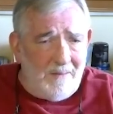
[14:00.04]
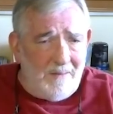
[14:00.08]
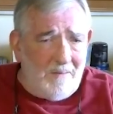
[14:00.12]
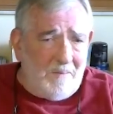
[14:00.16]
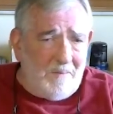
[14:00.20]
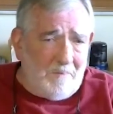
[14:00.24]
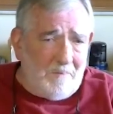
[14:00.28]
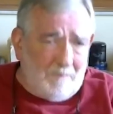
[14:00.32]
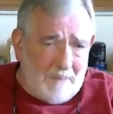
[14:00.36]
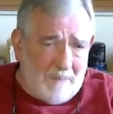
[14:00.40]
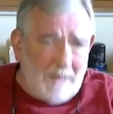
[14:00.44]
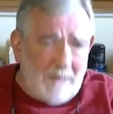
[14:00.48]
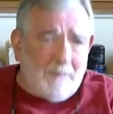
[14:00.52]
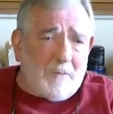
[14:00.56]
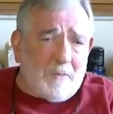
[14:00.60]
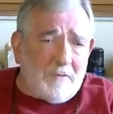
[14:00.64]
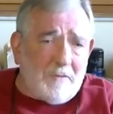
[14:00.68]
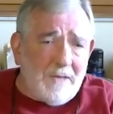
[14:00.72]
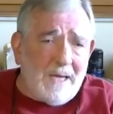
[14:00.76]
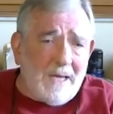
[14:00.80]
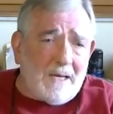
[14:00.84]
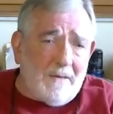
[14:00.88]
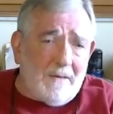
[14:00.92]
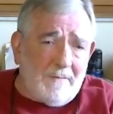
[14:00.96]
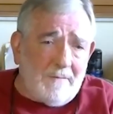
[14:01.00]
people
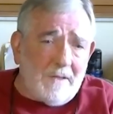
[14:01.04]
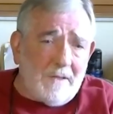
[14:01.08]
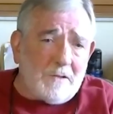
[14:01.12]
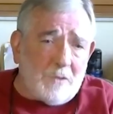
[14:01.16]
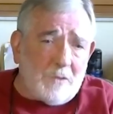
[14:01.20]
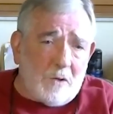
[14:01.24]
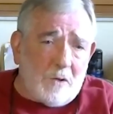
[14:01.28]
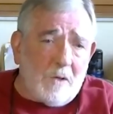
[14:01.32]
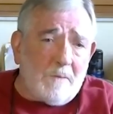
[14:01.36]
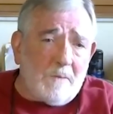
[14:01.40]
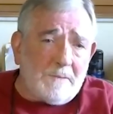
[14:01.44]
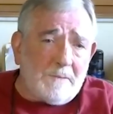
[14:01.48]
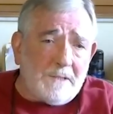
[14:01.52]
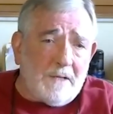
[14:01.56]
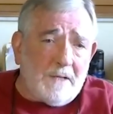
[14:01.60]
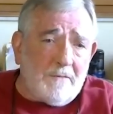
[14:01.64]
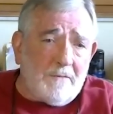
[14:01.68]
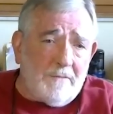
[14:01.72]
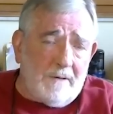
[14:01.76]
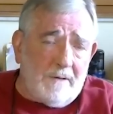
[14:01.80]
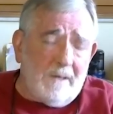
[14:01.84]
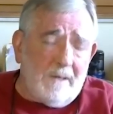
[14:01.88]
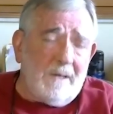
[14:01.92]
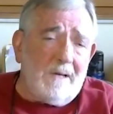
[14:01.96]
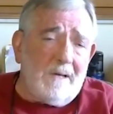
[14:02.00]
think of in terms of
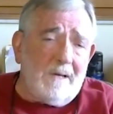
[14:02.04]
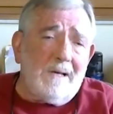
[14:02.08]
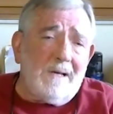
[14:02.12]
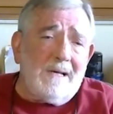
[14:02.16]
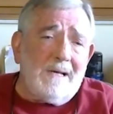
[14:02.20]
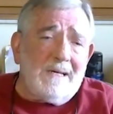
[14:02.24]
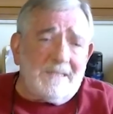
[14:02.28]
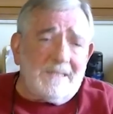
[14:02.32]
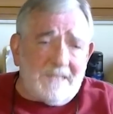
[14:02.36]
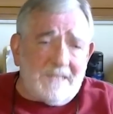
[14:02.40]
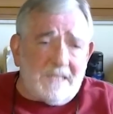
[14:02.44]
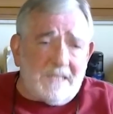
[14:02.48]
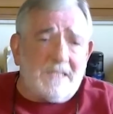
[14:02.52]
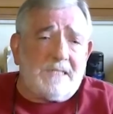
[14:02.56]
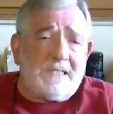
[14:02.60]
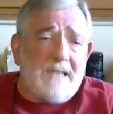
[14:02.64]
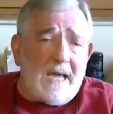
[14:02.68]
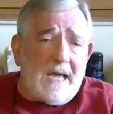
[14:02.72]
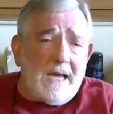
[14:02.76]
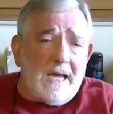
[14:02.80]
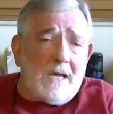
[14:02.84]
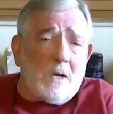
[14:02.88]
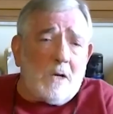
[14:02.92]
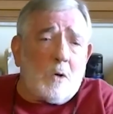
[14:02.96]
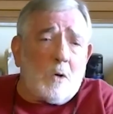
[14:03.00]

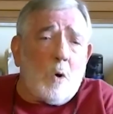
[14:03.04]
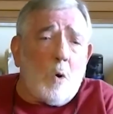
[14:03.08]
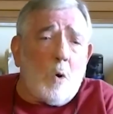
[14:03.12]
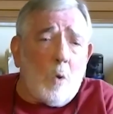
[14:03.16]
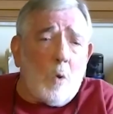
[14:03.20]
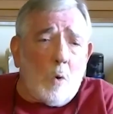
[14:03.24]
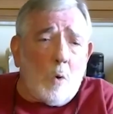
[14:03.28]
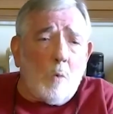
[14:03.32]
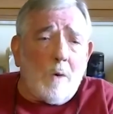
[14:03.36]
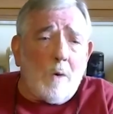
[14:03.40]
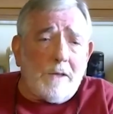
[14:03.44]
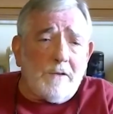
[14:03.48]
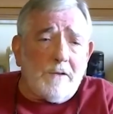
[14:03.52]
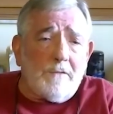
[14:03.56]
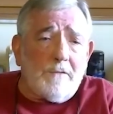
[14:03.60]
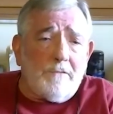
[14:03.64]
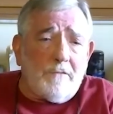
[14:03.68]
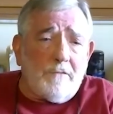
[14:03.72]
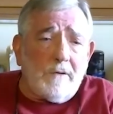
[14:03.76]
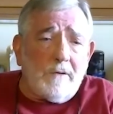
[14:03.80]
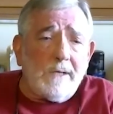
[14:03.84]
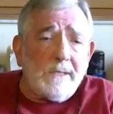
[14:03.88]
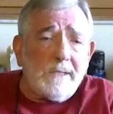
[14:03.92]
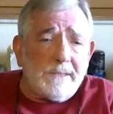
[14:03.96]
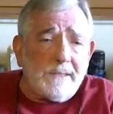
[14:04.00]
sustained cold weather
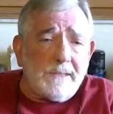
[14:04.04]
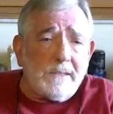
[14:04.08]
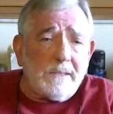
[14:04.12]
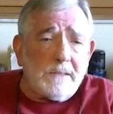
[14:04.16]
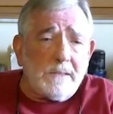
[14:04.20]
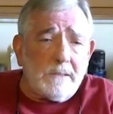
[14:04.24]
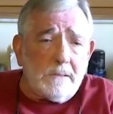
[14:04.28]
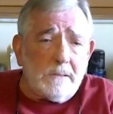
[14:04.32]
freezes.